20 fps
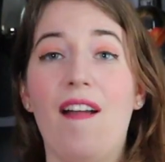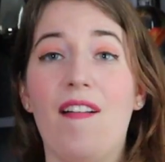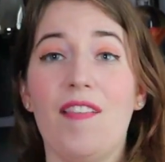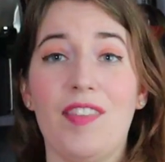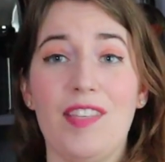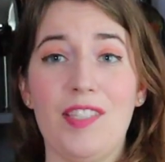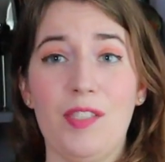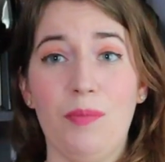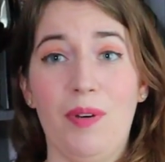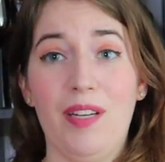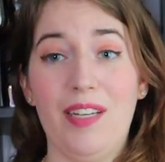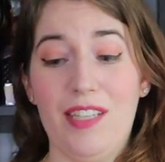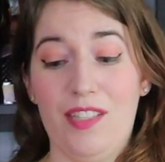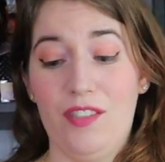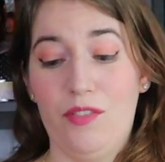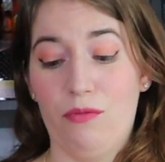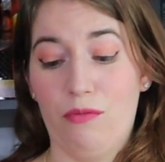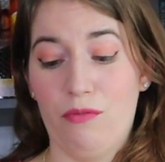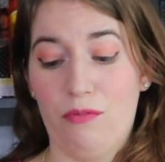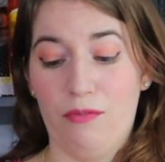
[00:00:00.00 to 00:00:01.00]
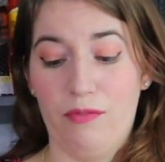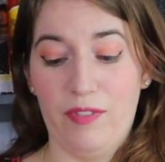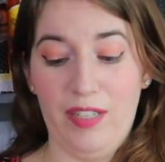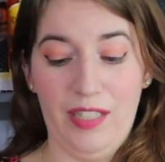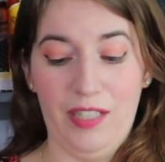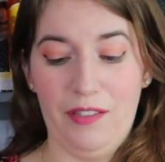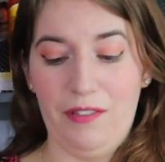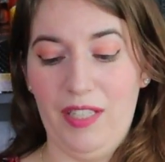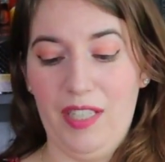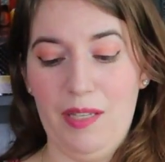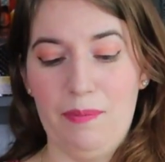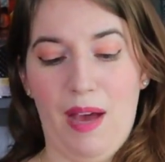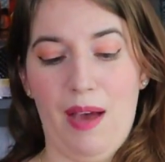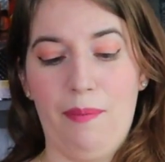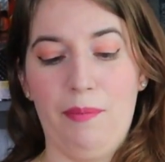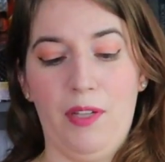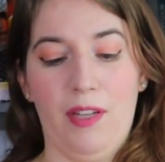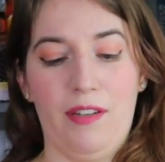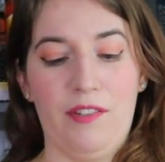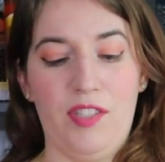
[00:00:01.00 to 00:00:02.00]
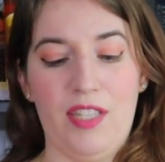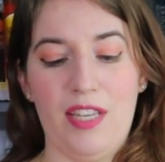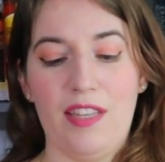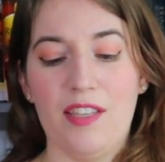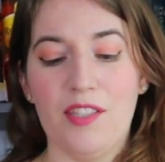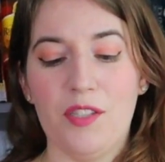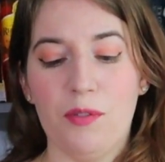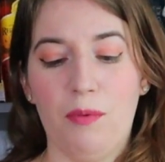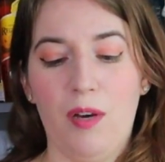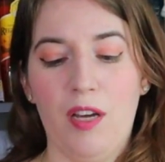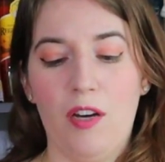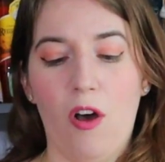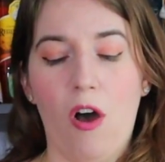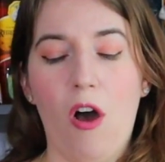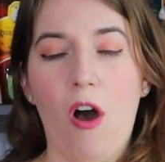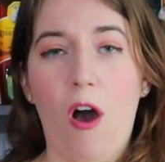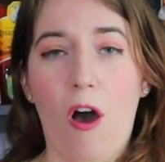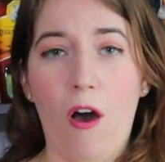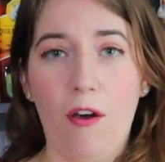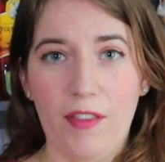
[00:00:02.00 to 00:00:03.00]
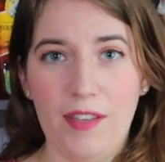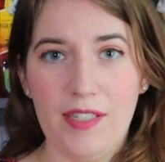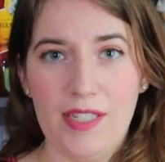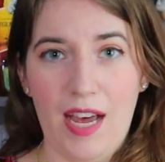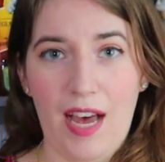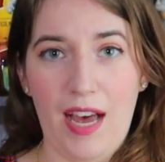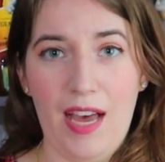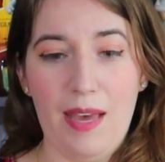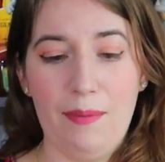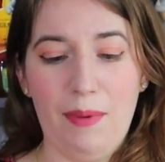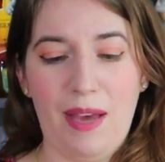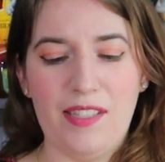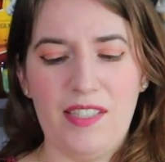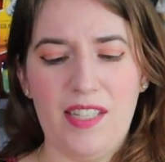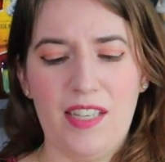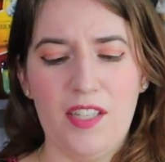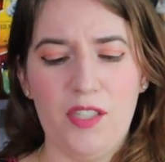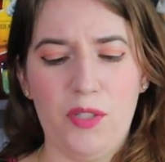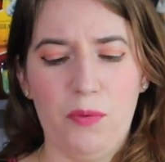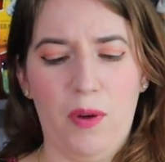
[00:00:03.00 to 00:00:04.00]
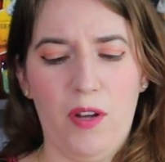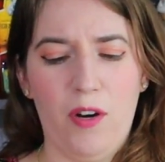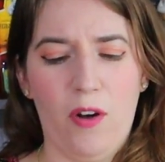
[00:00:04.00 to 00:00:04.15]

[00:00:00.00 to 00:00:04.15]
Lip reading: This one is really, really popular. I see this one all the time. I see this one